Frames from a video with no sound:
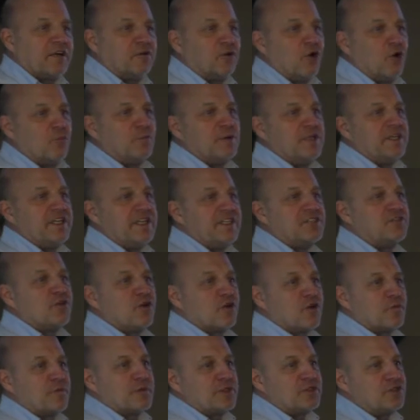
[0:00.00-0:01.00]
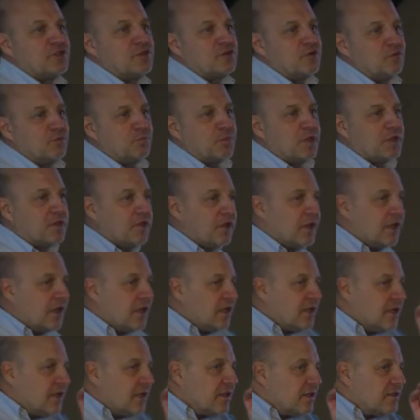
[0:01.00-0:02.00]
that
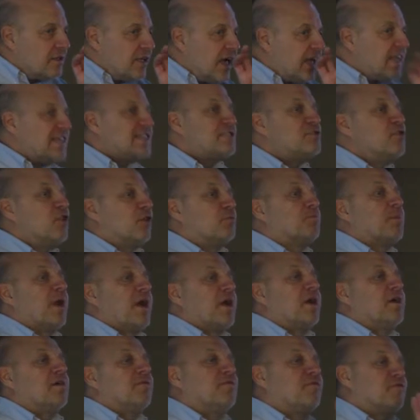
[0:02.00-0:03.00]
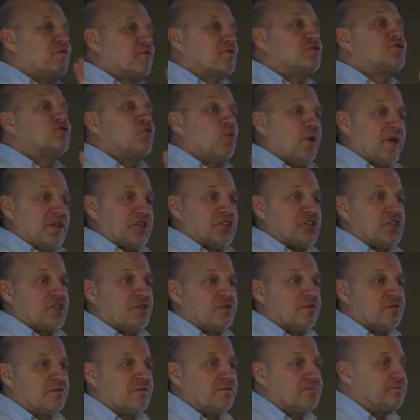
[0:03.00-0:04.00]
people that are suffering from
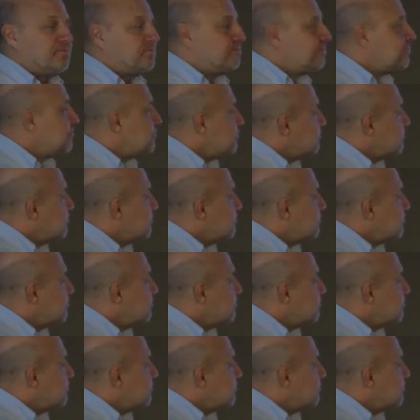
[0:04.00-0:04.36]
periodontitis